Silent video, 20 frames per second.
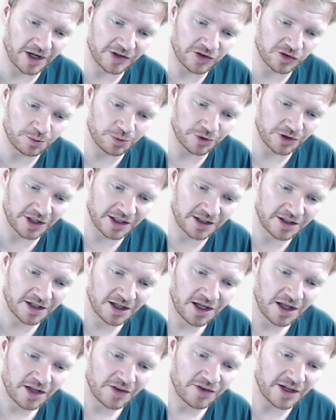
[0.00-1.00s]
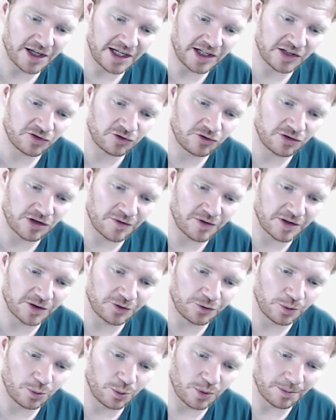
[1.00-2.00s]
that I just put in, that it's
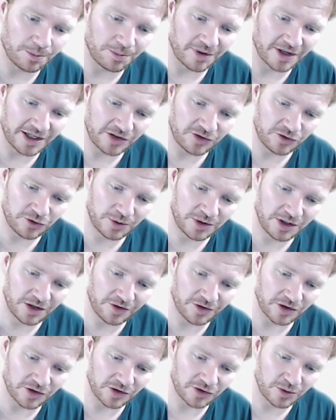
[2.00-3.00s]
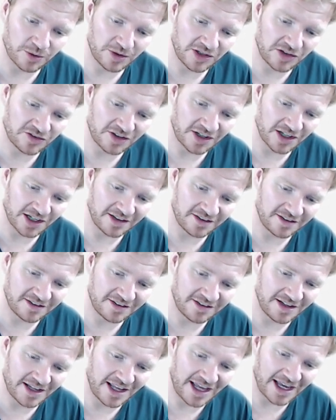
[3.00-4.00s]
travelling from one plate to another. So in this case,
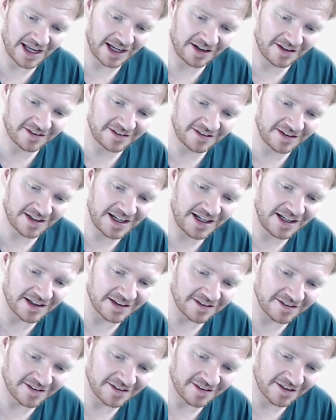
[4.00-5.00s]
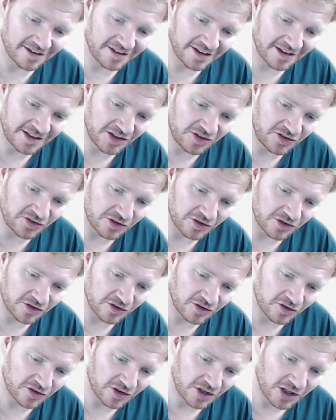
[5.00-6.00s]
x is the
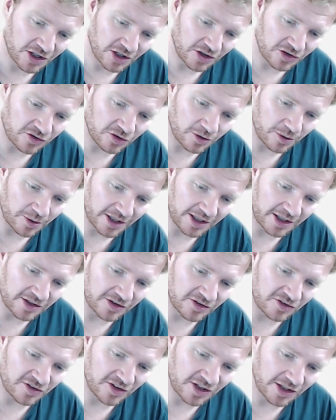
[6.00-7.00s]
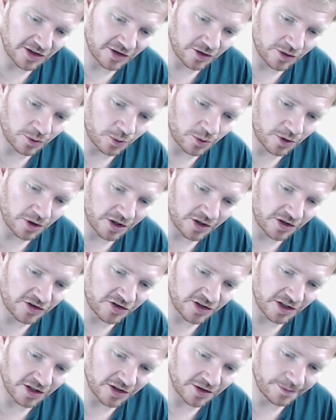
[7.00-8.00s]
distance. So I can say that the
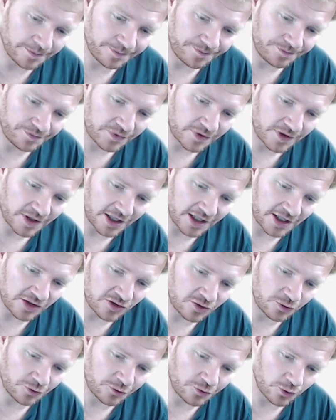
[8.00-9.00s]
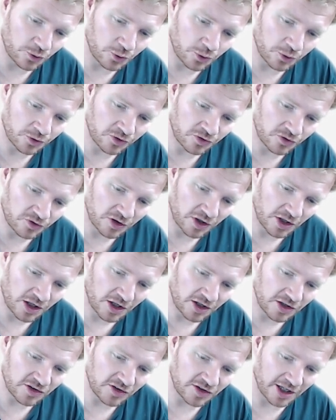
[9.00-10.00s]
work done is force
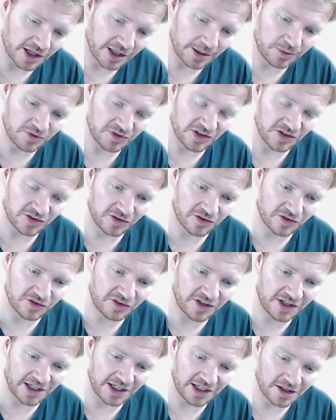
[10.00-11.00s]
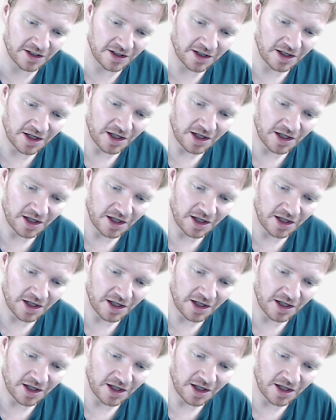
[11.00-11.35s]
times distance d.